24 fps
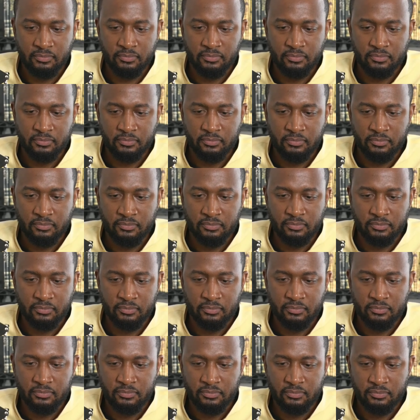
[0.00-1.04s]

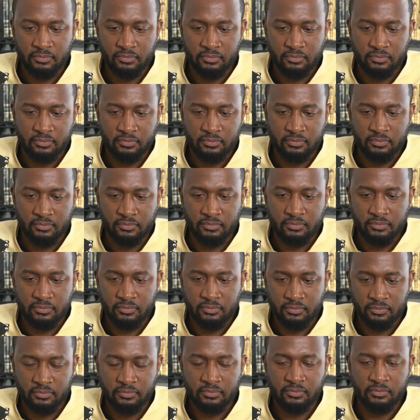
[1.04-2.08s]

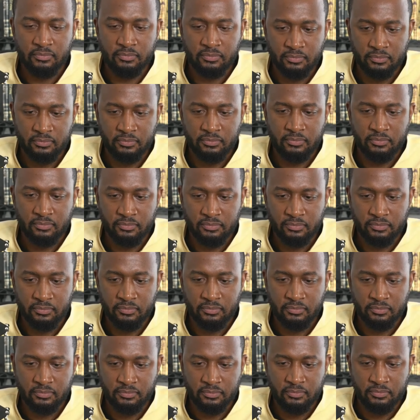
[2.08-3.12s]

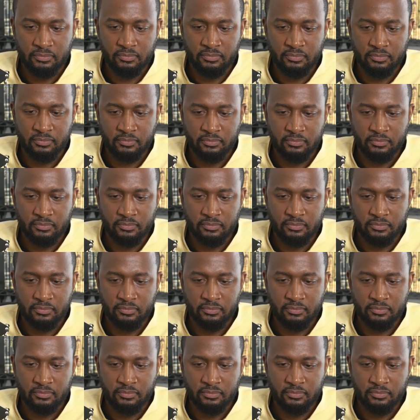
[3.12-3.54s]
No words are spoken by the person on screen.